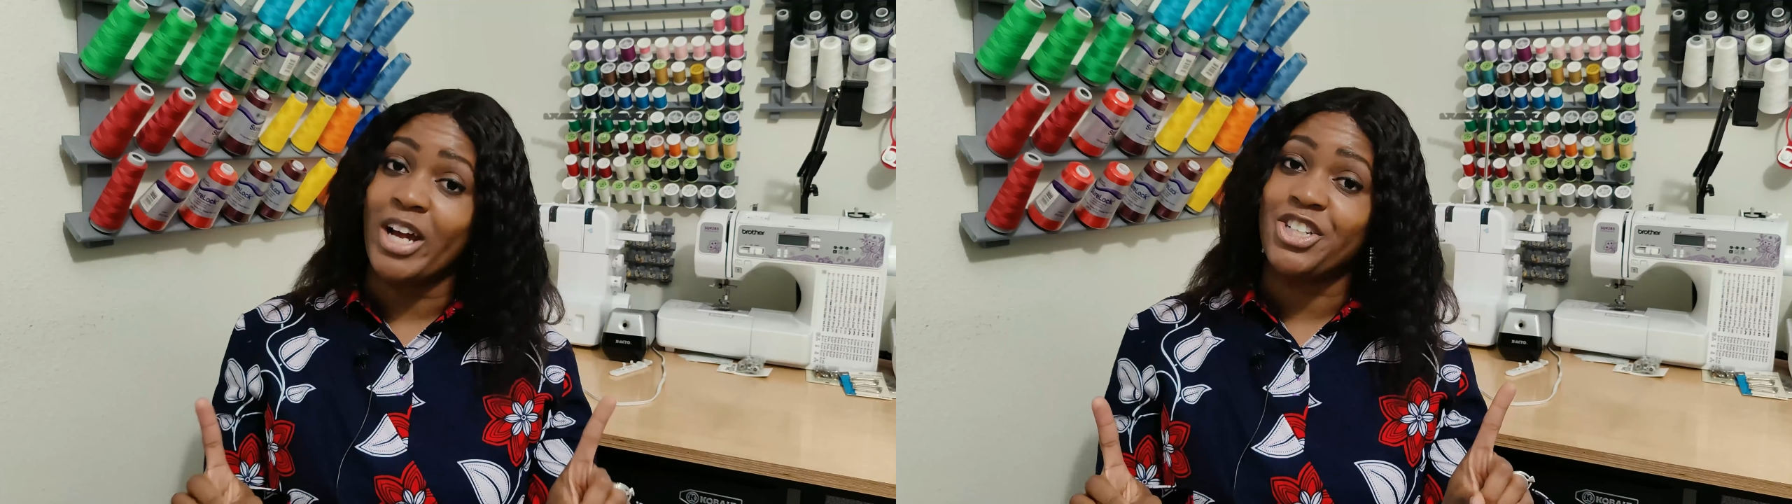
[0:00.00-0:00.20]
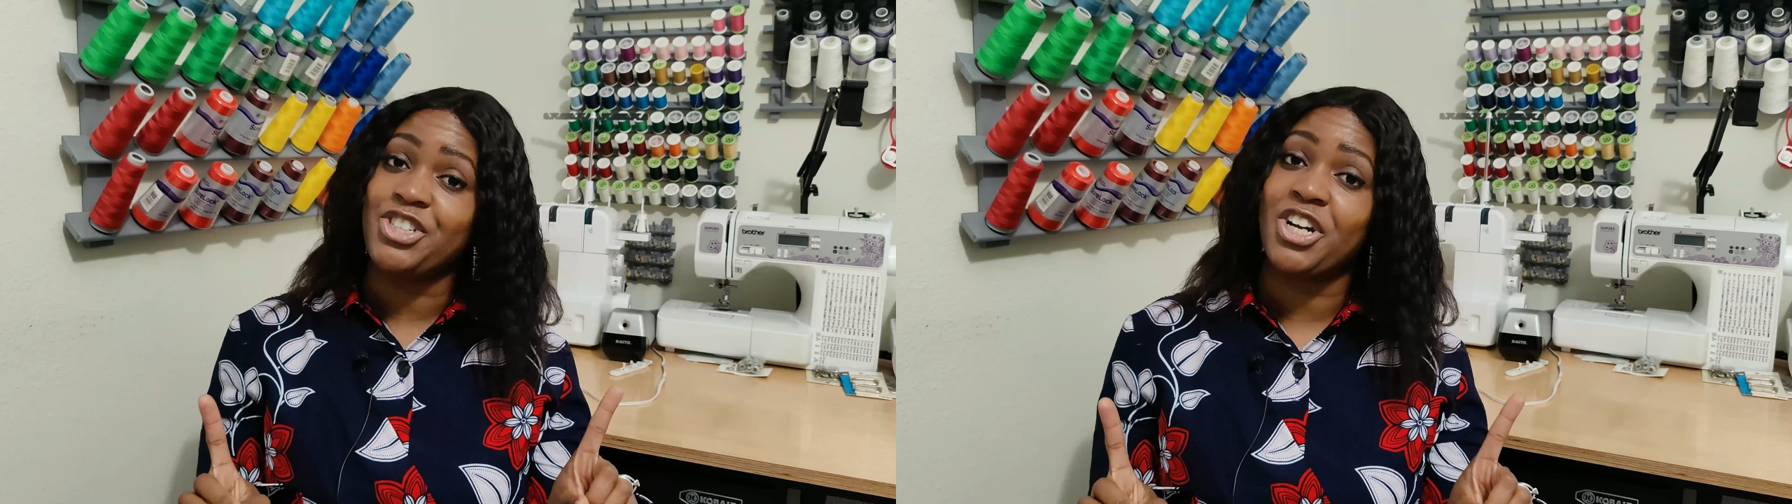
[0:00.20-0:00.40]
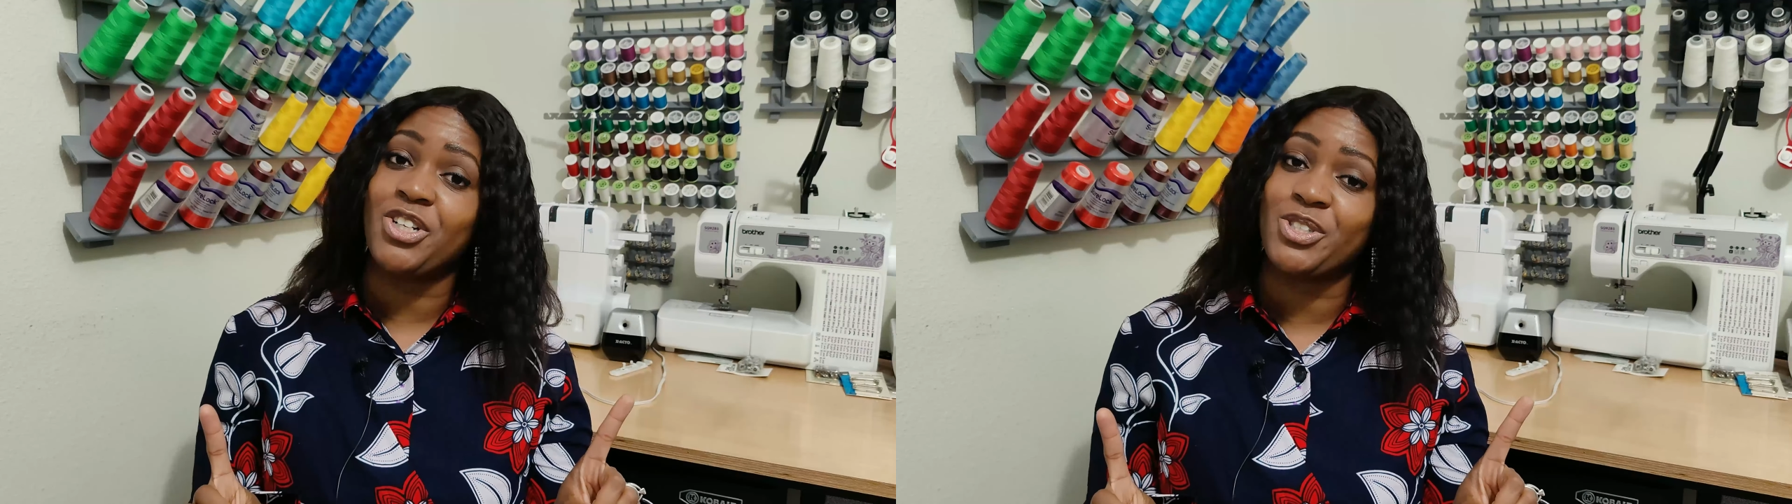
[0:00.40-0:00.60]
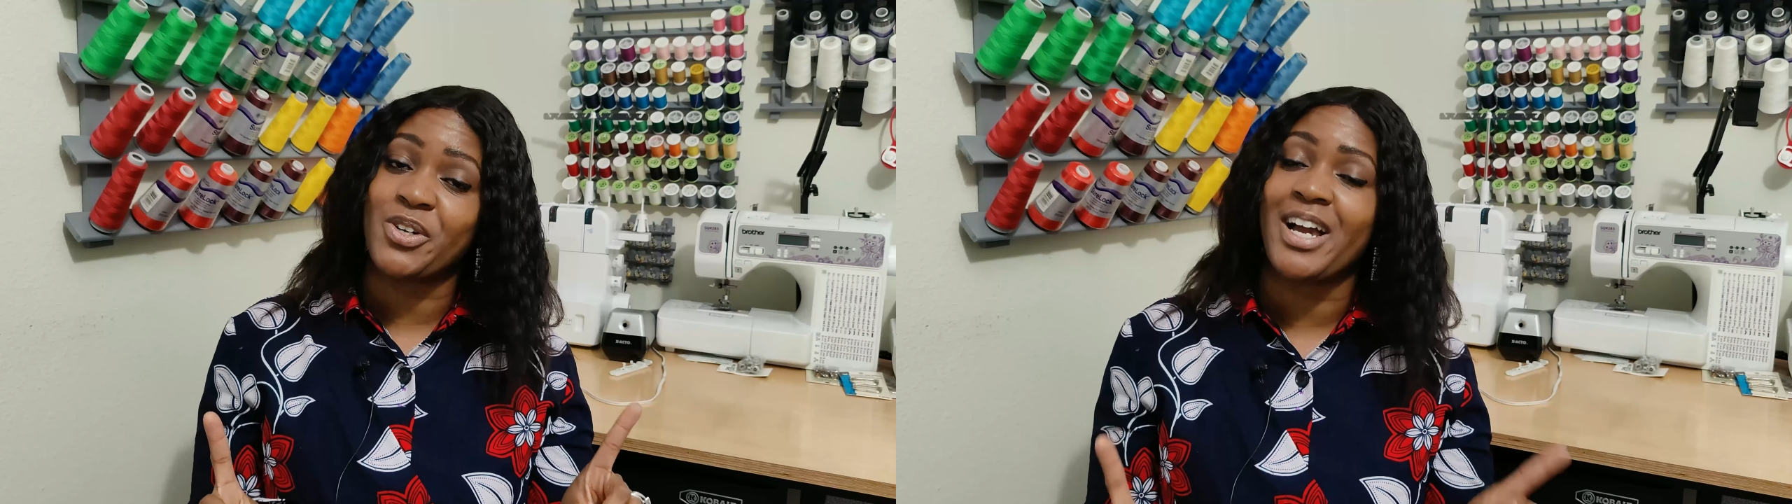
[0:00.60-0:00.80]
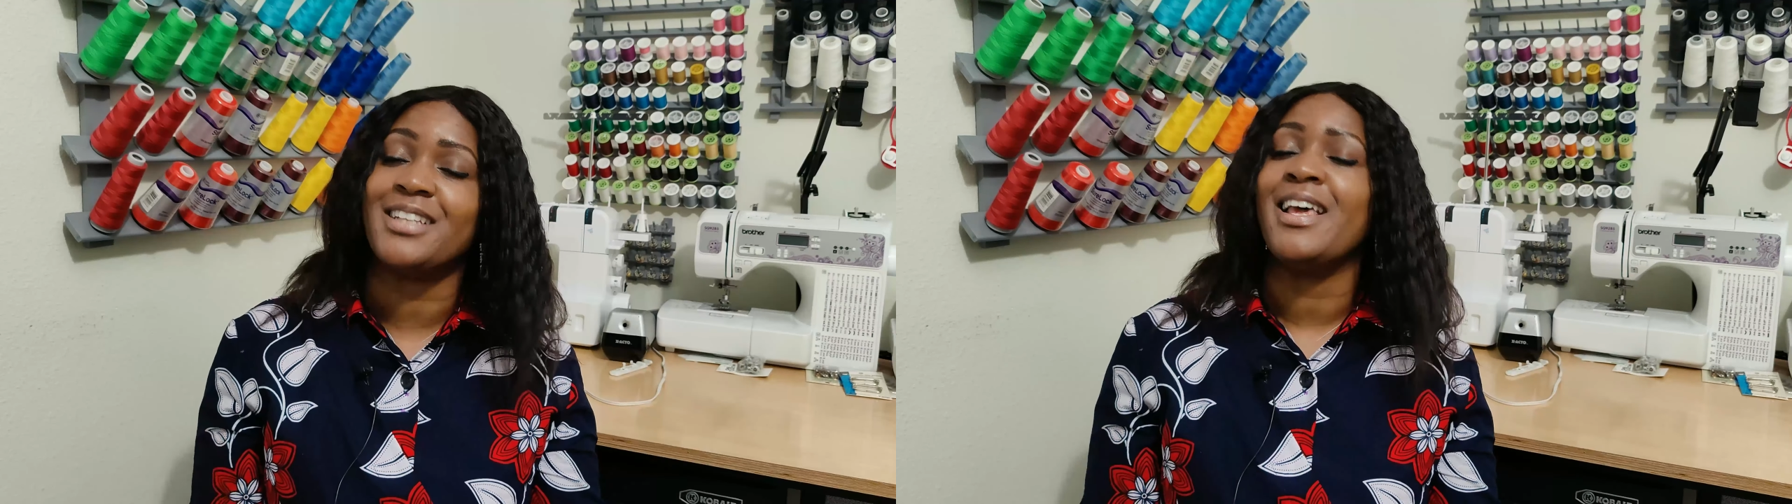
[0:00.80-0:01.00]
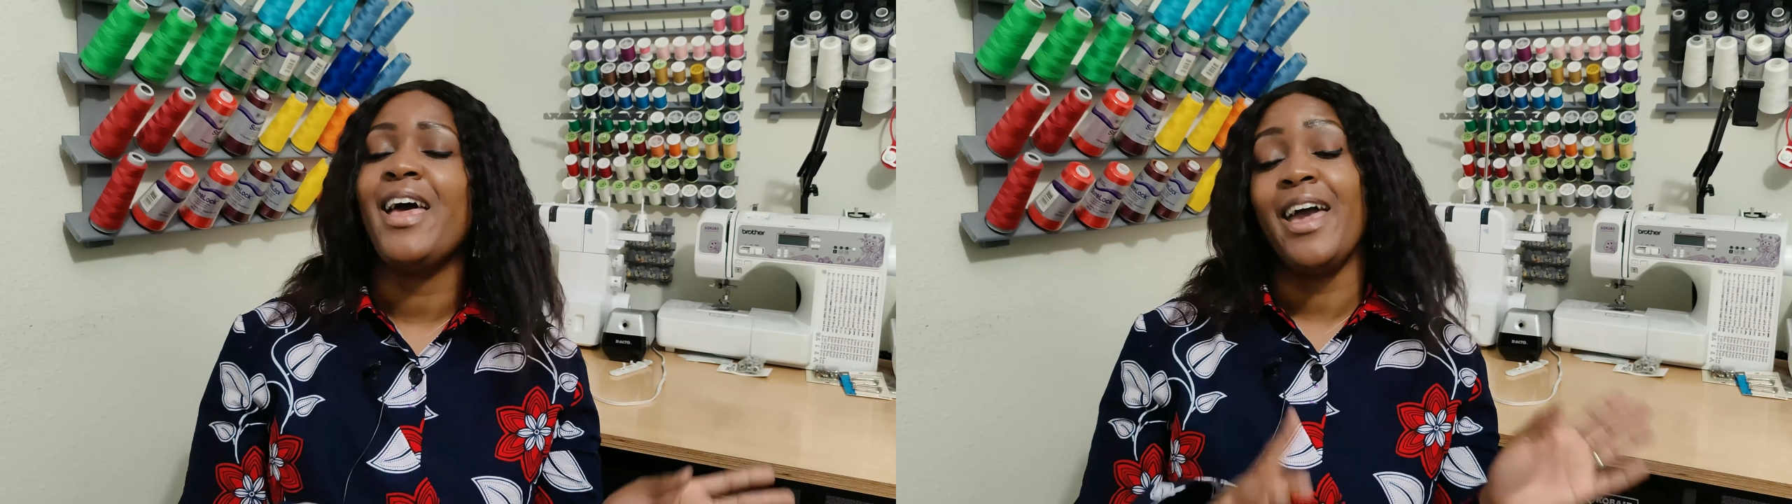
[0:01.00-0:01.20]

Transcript: one shirt dress,